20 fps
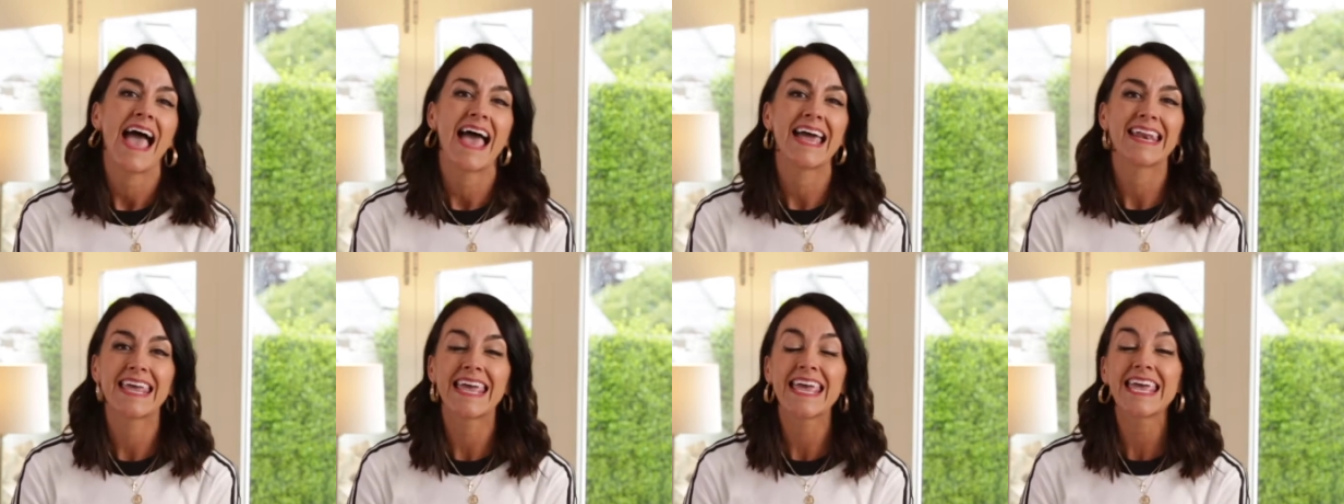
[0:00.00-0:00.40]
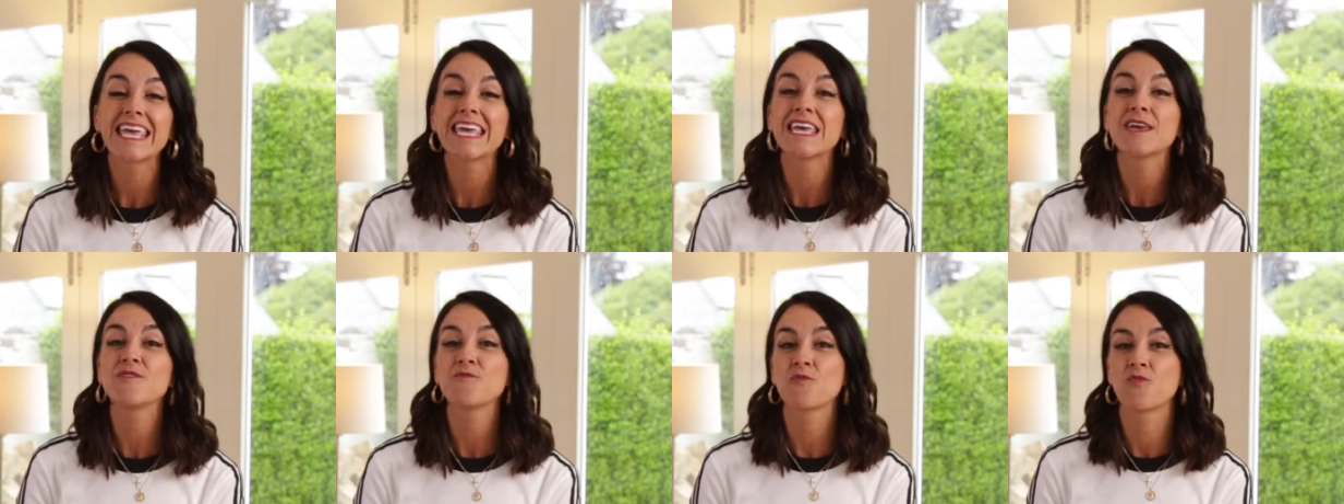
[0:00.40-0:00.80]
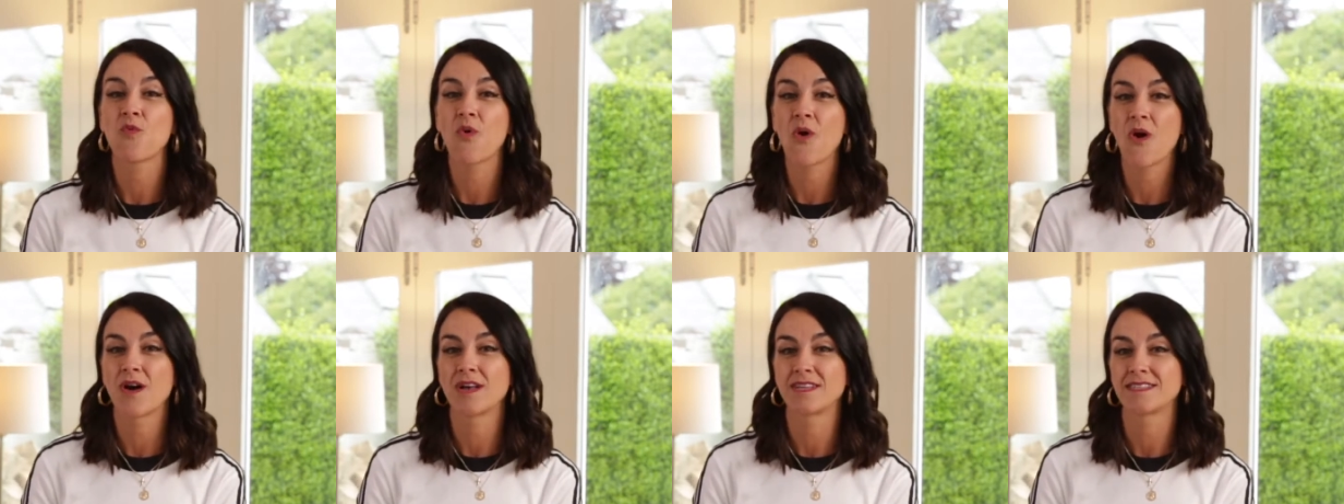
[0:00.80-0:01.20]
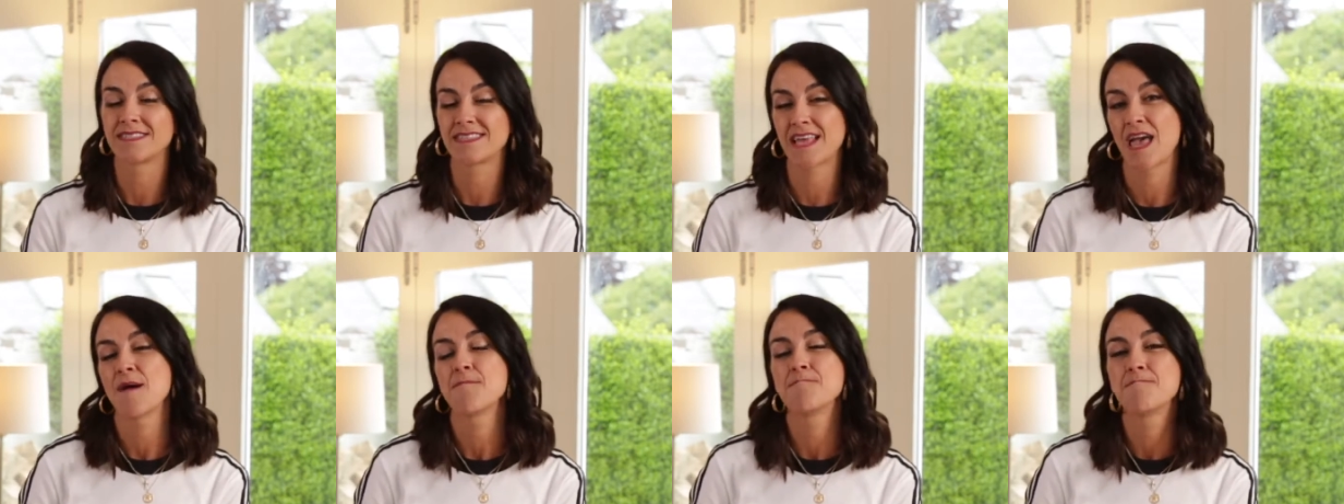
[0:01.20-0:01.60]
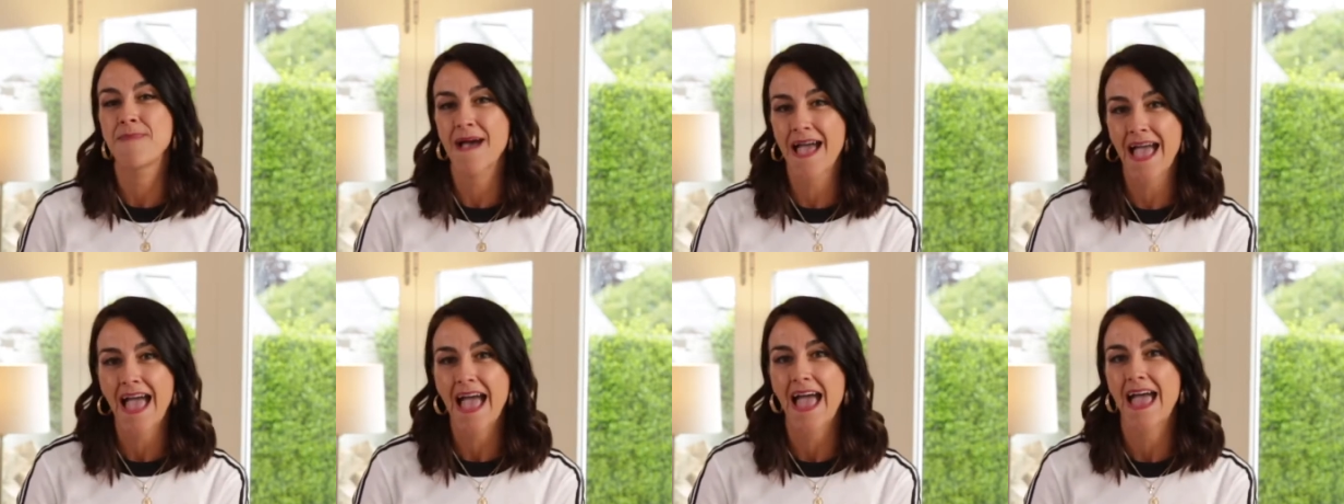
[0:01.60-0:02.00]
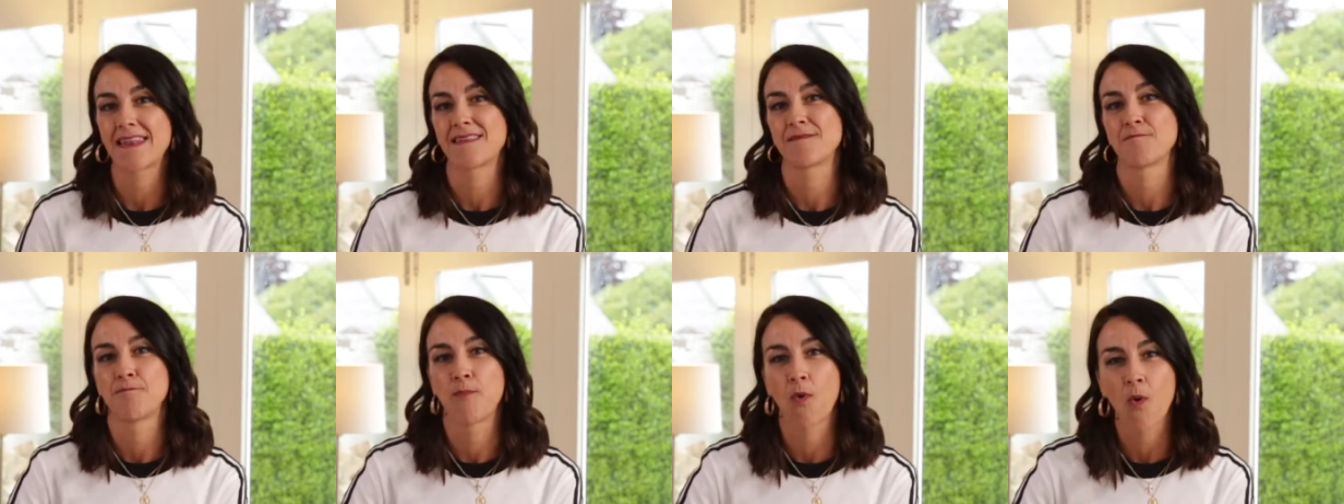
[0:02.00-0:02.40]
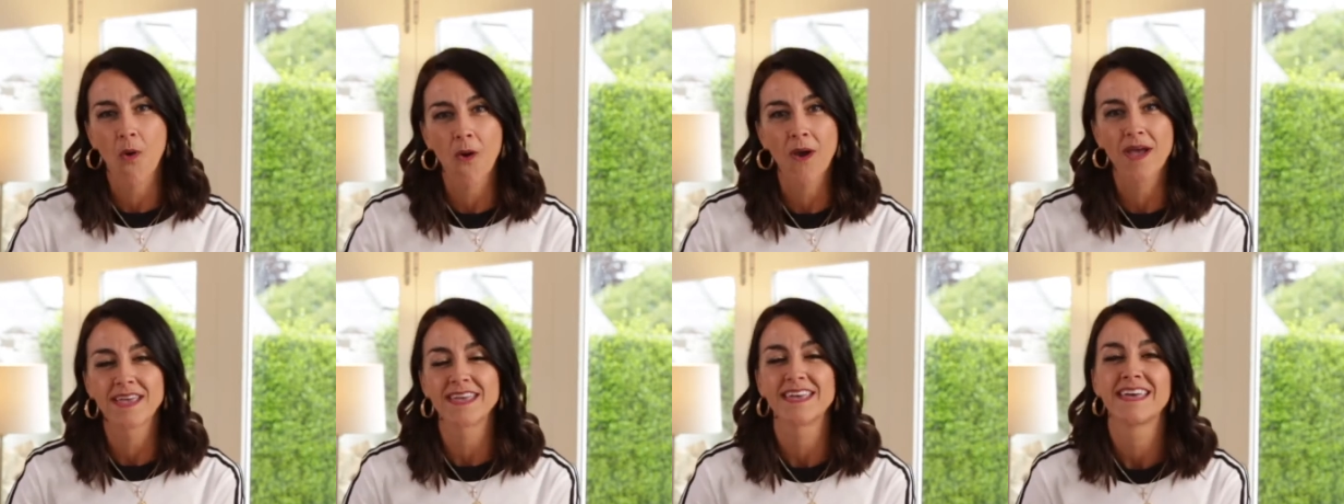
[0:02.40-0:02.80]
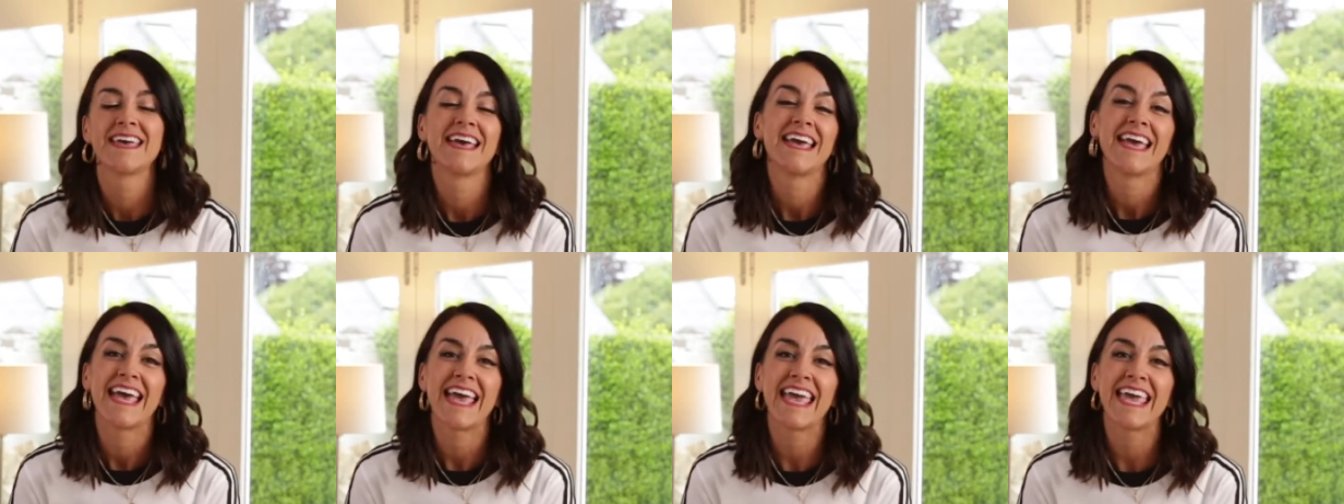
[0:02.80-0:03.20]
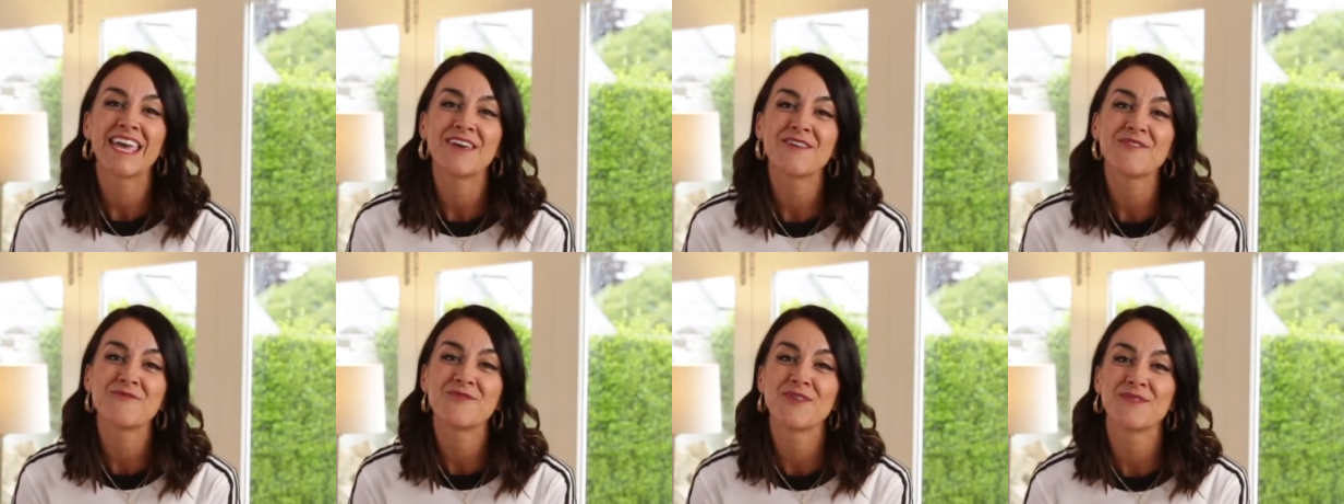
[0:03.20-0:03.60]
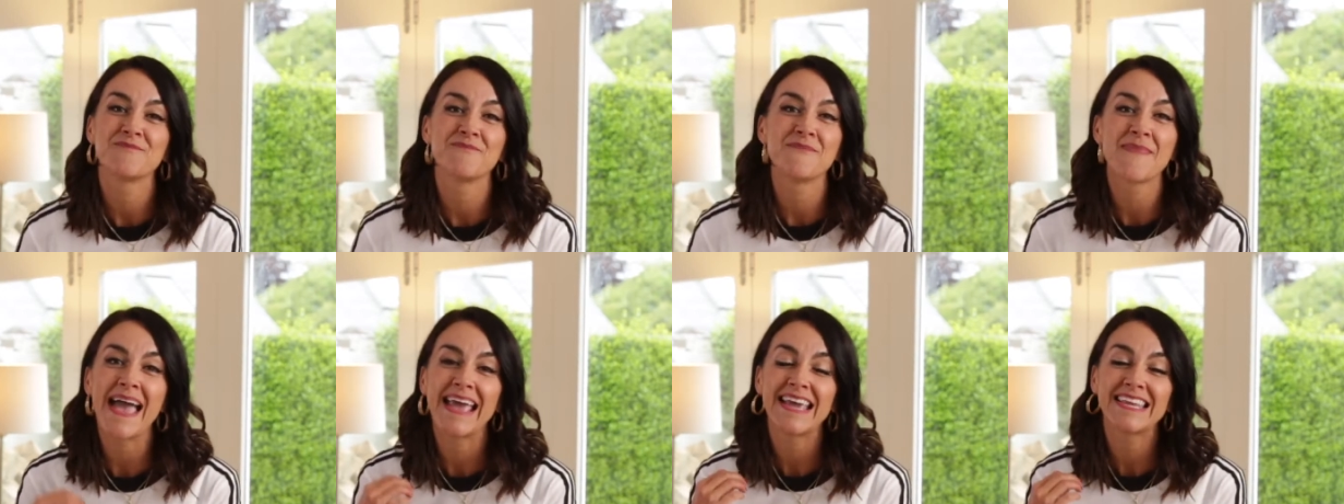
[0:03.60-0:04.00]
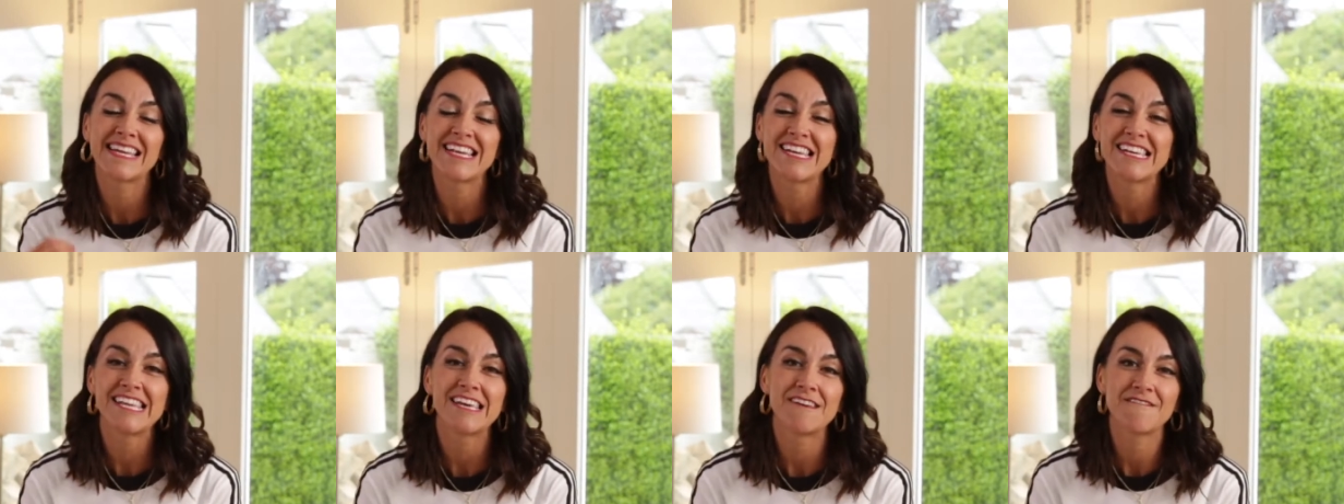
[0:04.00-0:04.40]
and he was a bad boy. He made a